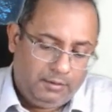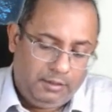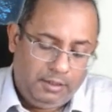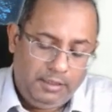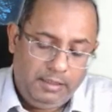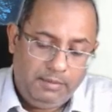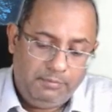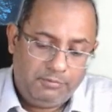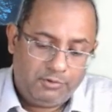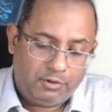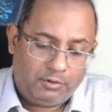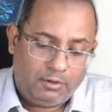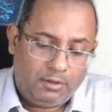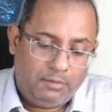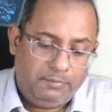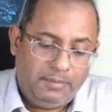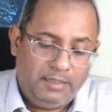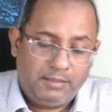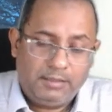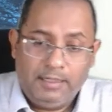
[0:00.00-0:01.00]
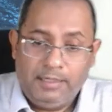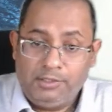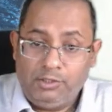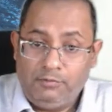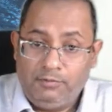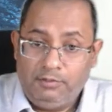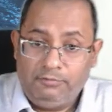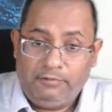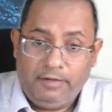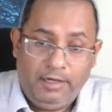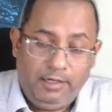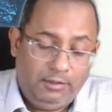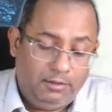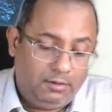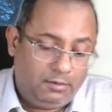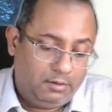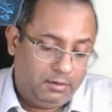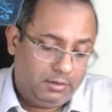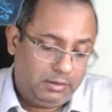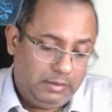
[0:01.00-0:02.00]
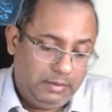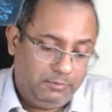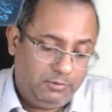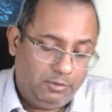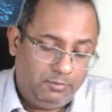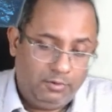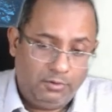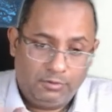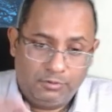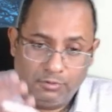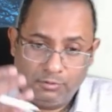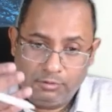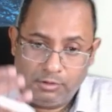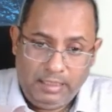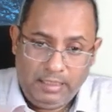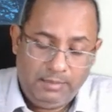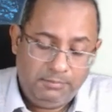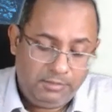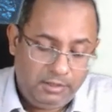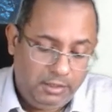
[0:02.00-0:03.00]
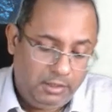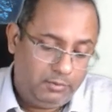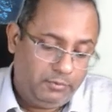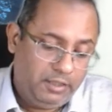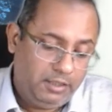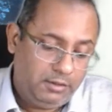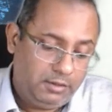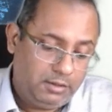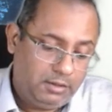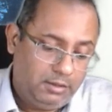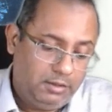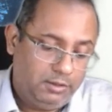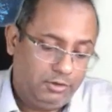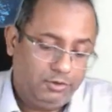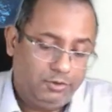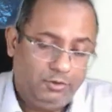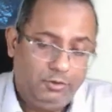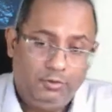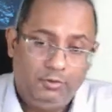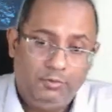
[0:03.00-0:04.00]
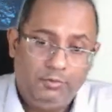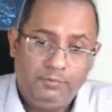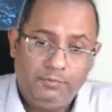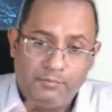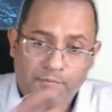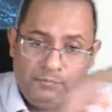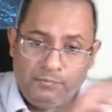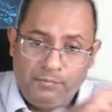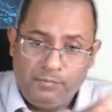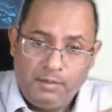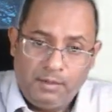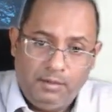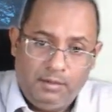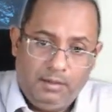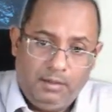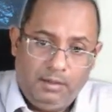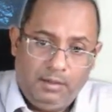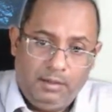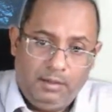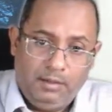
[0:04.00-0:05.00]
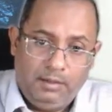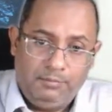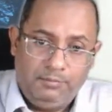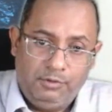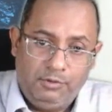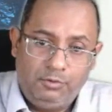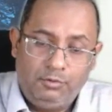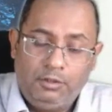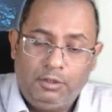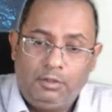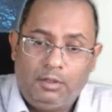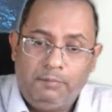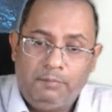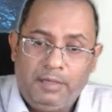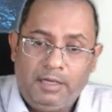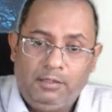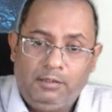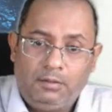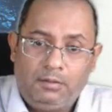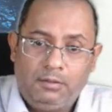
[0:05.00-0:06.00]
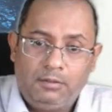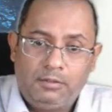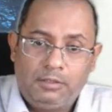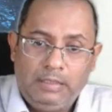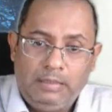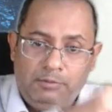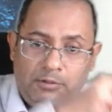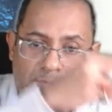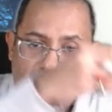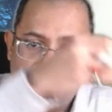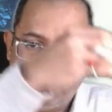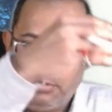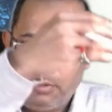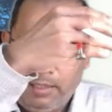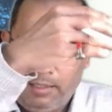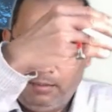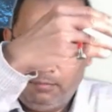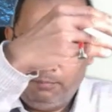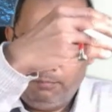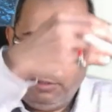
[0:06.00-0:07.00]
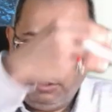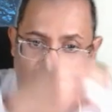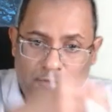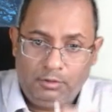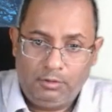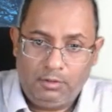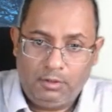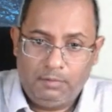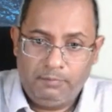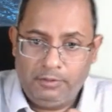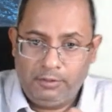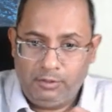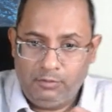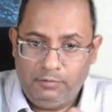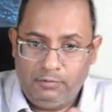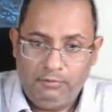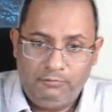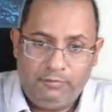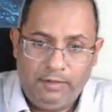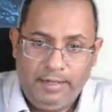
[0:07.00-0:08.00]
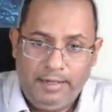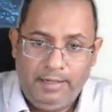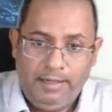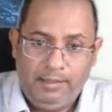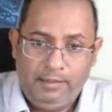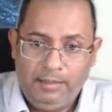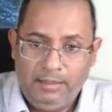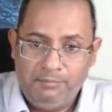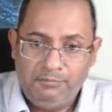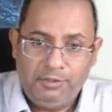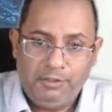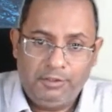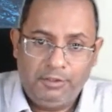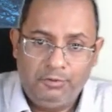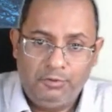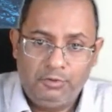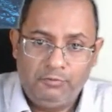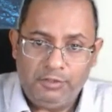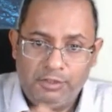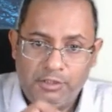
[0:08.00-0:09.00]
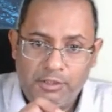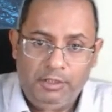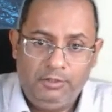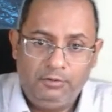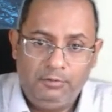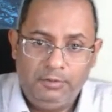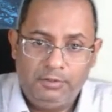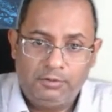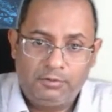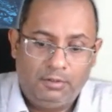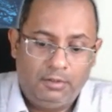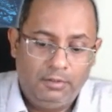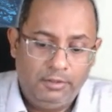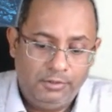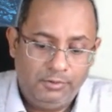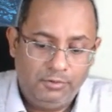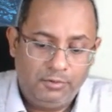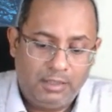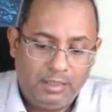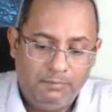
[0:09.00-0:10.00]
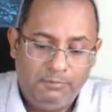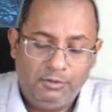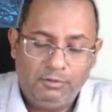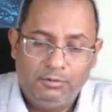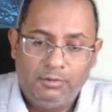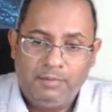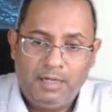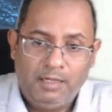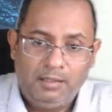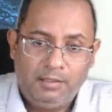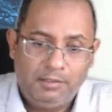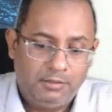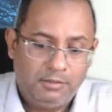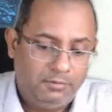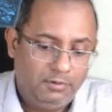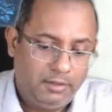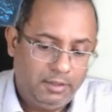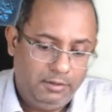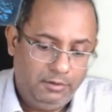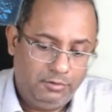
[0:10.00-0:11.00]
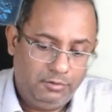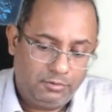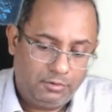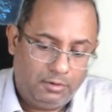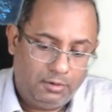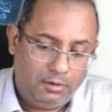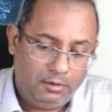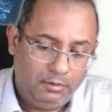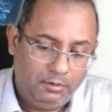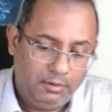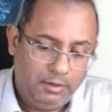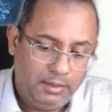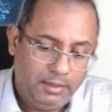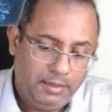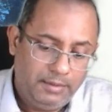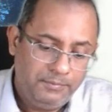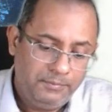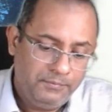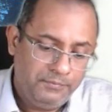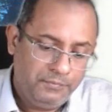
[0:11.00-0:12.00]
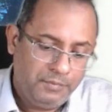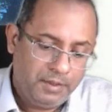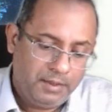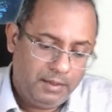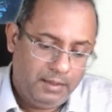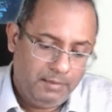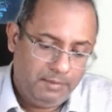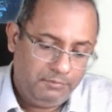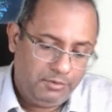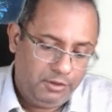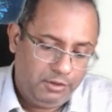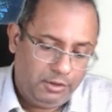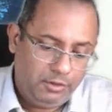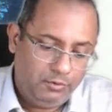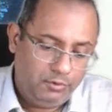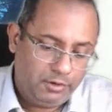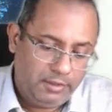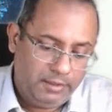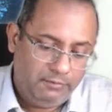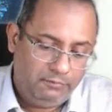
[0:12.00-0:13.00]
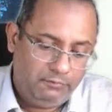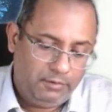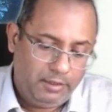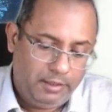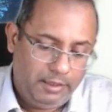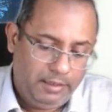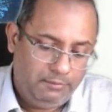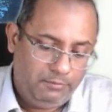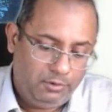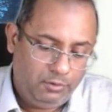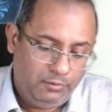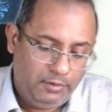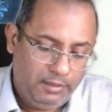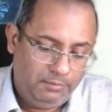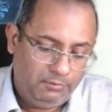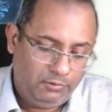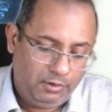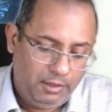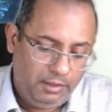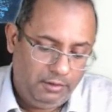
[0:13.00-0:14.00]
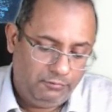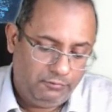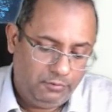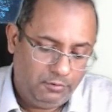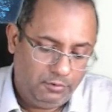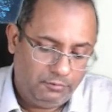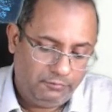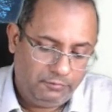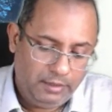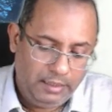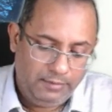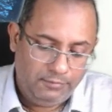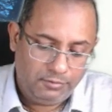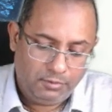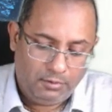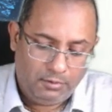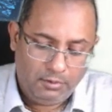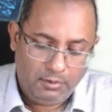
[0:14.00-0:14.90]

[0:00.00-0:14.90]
themes or topics as you will find in the concepts book. So same sequence. So you do the topic in the concepts book, and below the topic you will find the MCQs which need to be solved. You come to the practice book and you solve the MCQs M1, M2, M3, 4, 5. So